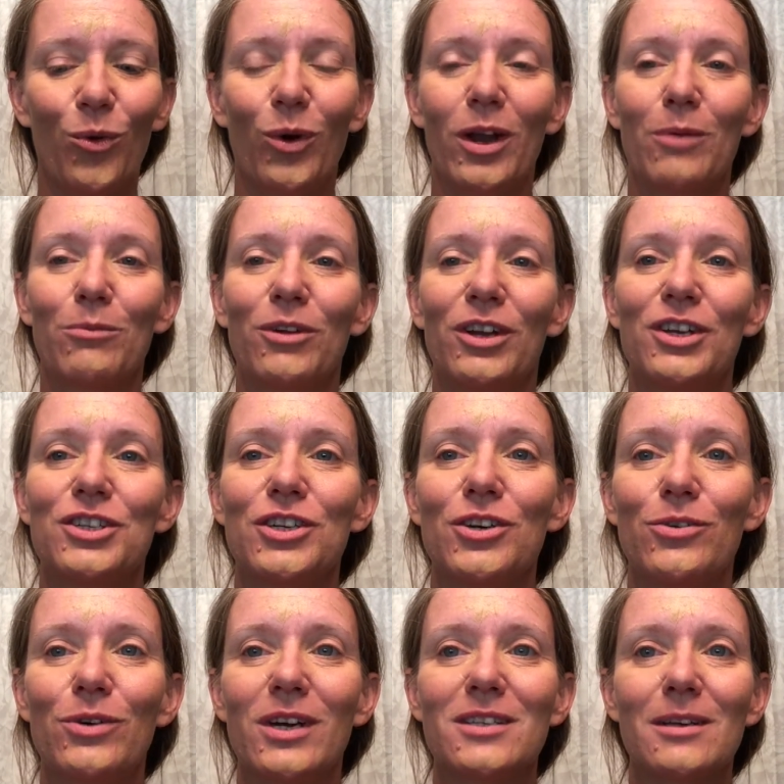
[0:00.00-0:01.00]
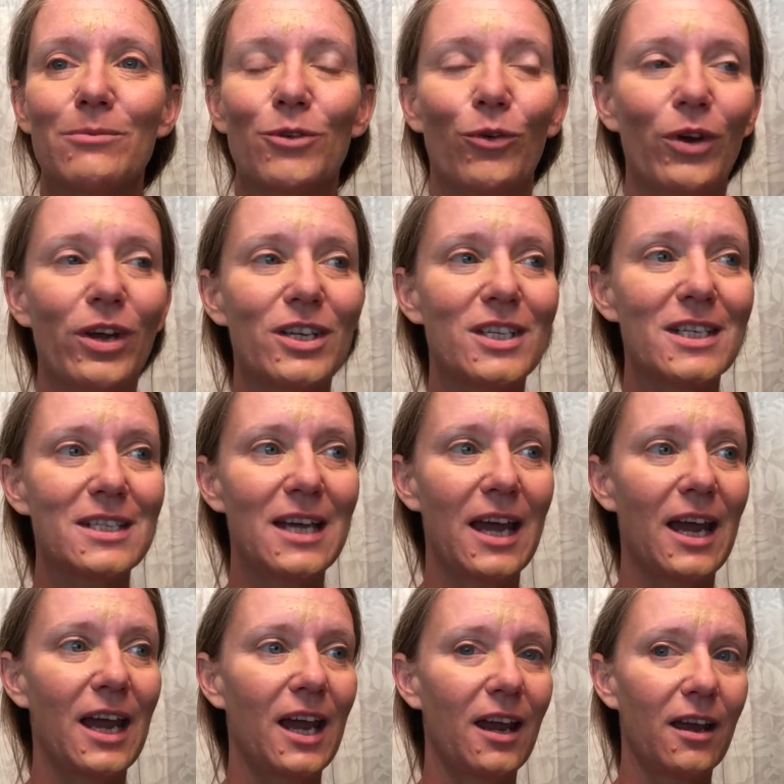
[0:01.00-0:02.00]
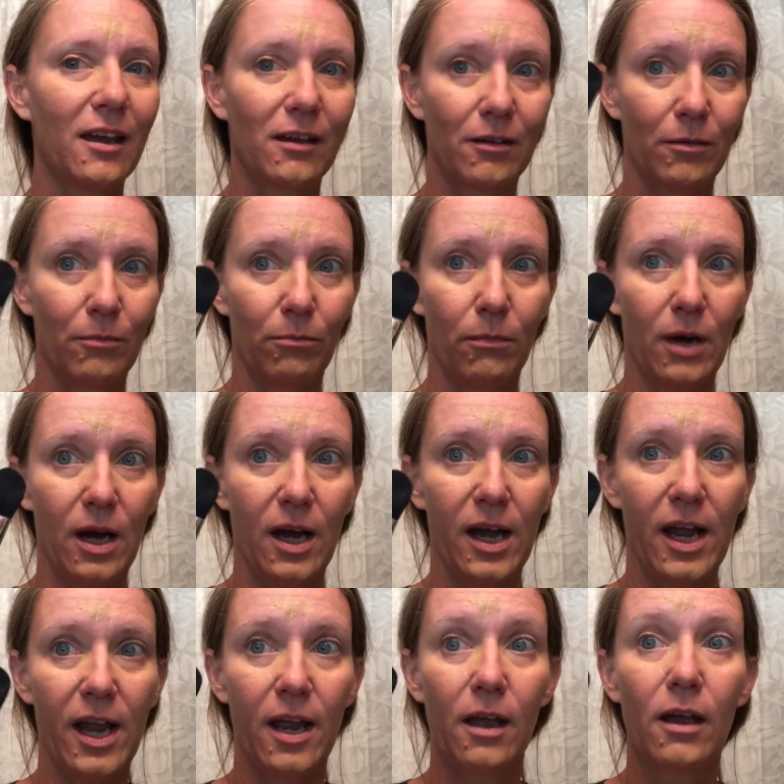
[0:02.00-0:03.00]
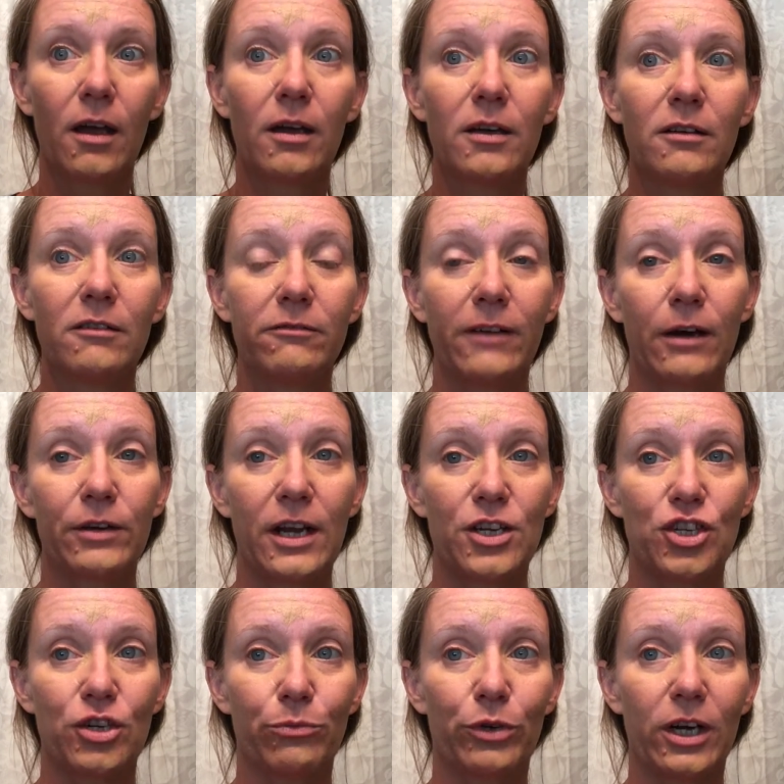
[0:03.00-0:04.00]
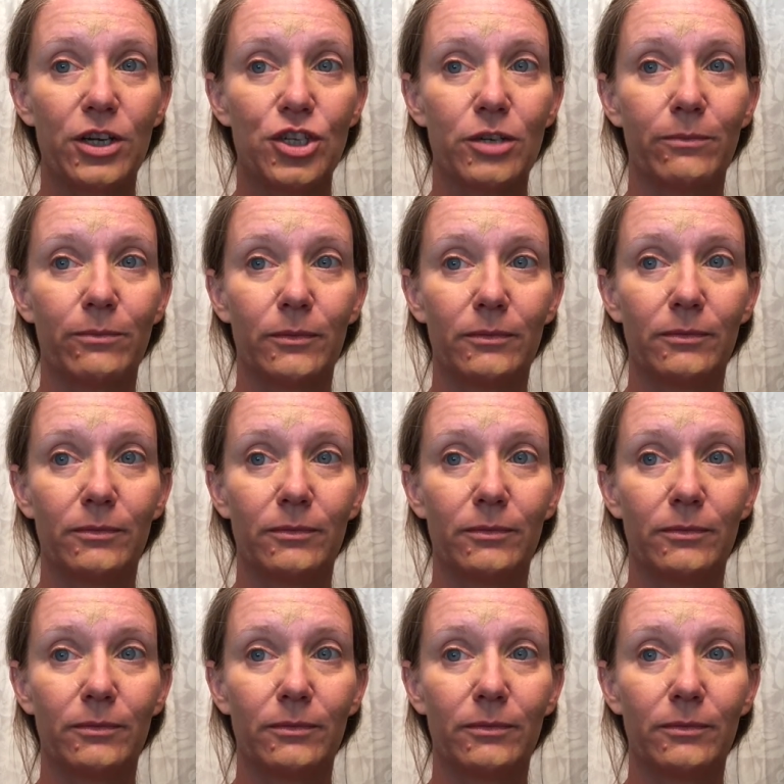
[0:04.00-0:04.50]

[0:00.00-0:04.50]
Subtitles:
what I'm going to do is I'm going to take my foundation brush.